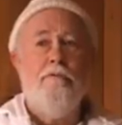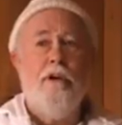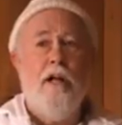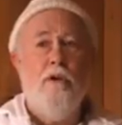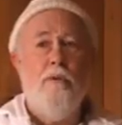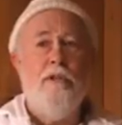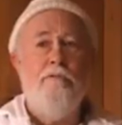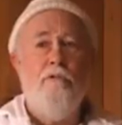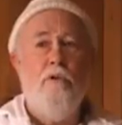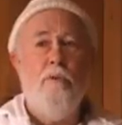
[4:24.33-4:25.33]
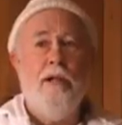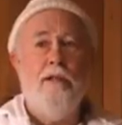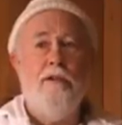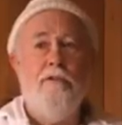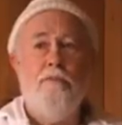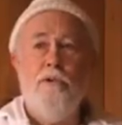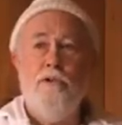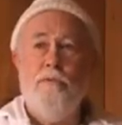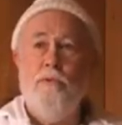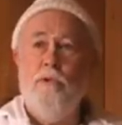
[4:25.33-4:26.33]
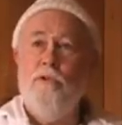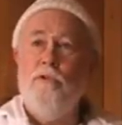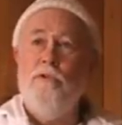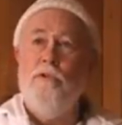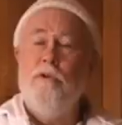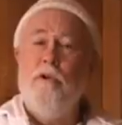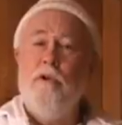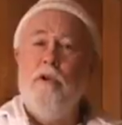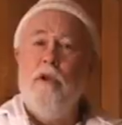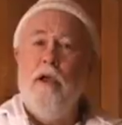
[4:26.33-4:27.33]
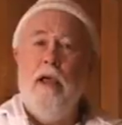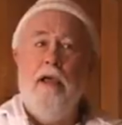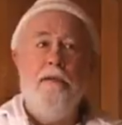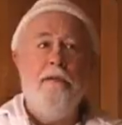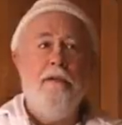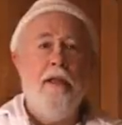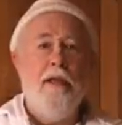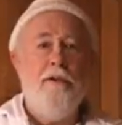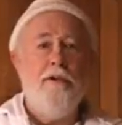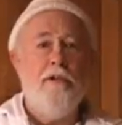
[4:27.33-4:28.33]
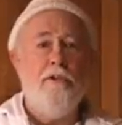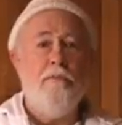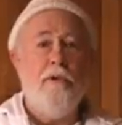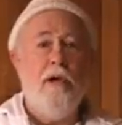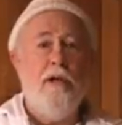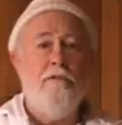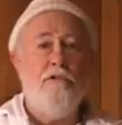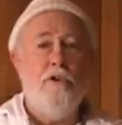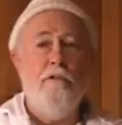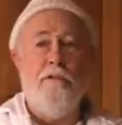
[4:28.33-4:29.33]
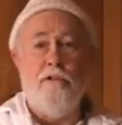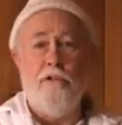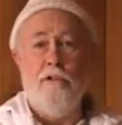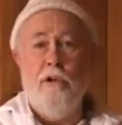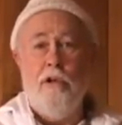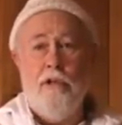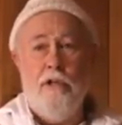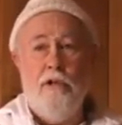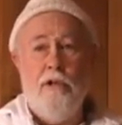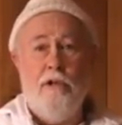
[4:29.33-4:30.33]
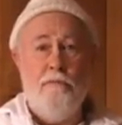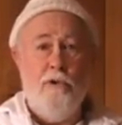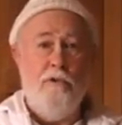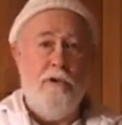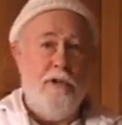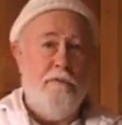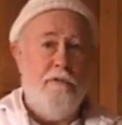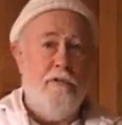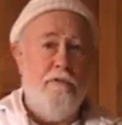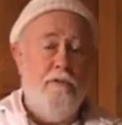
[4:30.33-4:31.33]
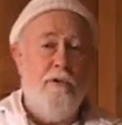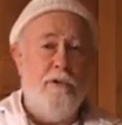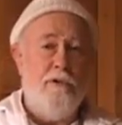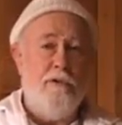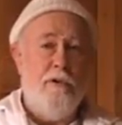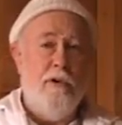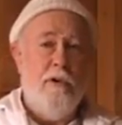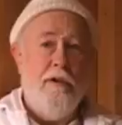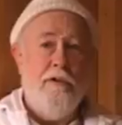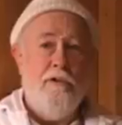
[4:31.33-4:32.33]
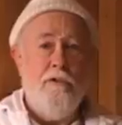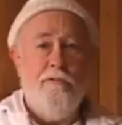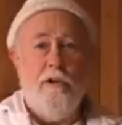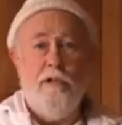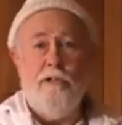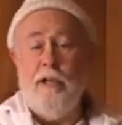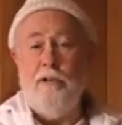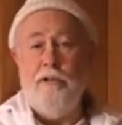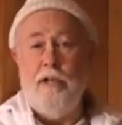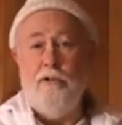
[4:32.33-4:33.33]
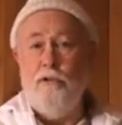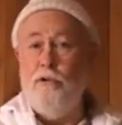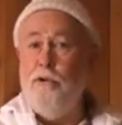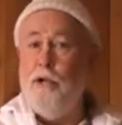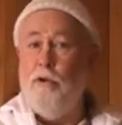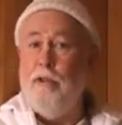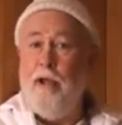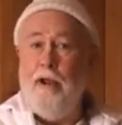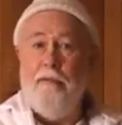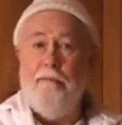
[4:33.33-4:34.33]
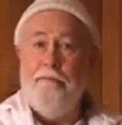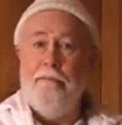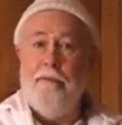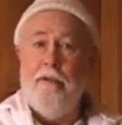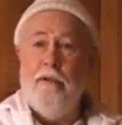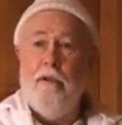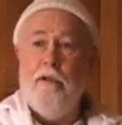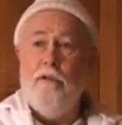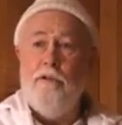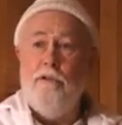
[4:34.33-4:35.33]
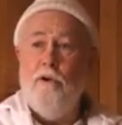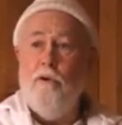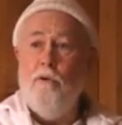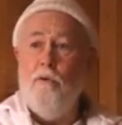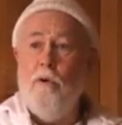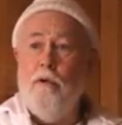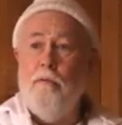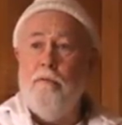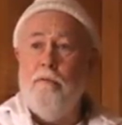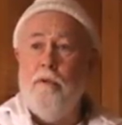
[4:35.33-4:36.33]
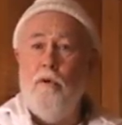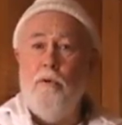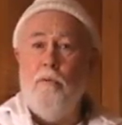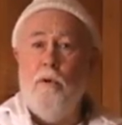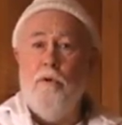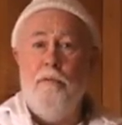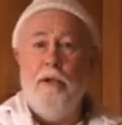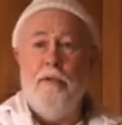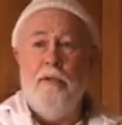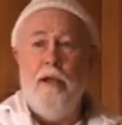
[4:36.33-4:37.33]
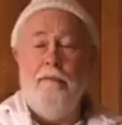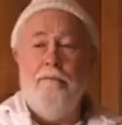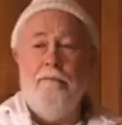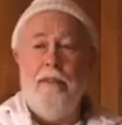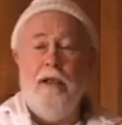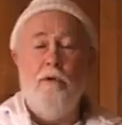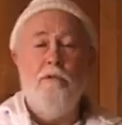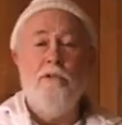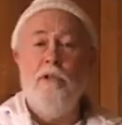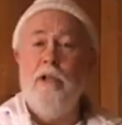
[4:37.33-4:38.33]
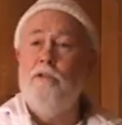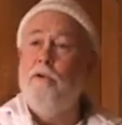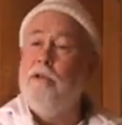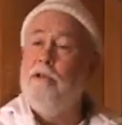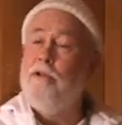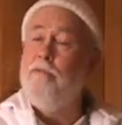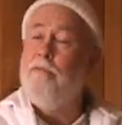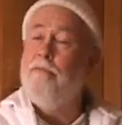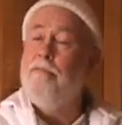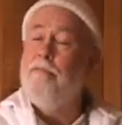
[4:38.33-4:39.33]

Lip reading: following the 4 regulative principles, and engaging in some kind of service in the community of the devotees. So as far as I can tell, you're doing all that. So I wouldn't worry about that. Now, what was the next question?